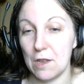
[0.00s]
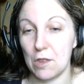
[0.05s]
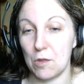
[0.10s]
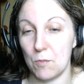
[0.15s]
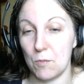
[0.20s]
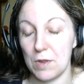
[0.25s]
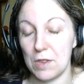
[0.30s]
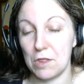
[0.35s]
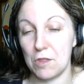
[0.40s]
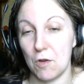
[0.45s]
So
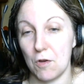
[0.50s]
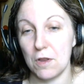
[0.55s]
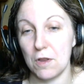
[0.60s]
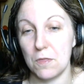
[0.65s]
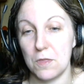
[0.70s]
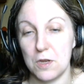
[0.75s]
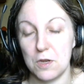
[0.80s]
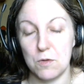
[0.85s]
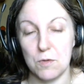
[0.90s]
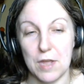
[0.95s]
we started
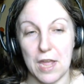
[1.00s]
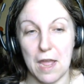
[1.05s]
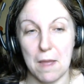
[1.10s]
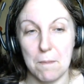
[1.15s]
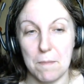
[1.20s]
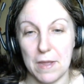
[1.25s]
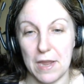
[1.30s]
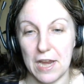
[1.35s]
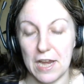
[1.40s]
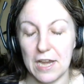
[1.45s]
the new
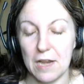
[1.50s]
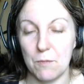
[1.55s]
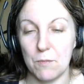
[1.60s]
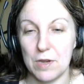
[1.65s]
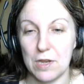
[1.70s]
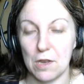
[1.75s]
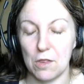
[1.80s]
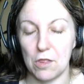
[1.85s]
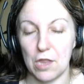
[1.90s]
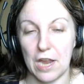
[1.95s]
campaign and we
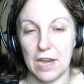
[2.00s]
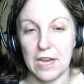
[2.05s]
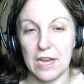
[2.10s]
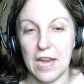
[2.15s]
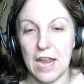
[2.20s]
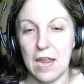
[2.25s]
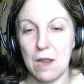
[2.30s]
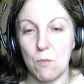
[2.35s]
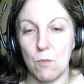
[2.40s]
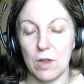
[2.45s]
decided,
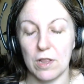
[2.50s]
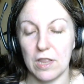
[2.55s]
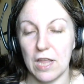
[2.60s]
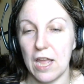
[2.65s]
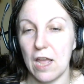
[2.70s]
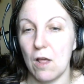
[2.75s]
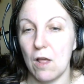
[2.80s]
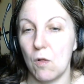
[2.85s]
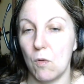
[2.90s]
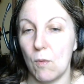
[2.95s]
hey, what the
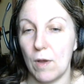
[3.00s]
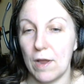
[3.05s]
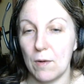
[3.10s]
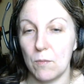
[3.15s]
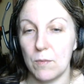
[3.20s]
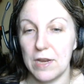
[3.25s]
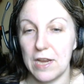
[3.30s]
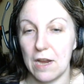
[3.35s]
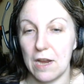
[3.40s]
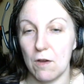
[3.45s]
hell? Why
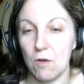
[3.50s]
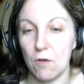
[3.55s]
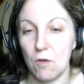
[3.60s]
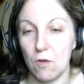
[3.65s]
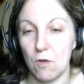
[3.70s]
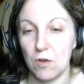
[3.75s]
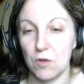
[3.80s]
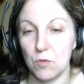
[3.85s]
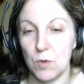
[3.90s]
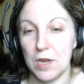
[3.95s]
don't we air it
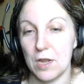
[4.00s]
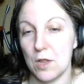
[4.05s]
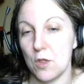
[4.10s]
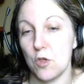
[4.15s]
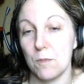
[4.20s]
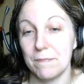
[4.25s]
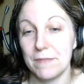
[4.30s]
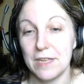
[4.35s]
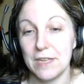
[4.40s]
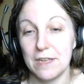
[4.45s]
on Twitch?